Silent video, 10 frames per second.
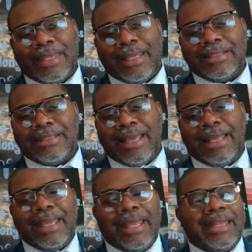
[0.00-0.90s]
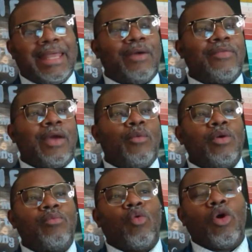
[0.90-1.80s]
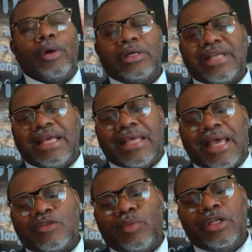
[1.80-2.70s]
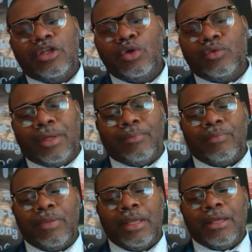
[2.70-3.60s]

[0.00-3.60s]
You understand? They they weren't warriors as, as we knew them.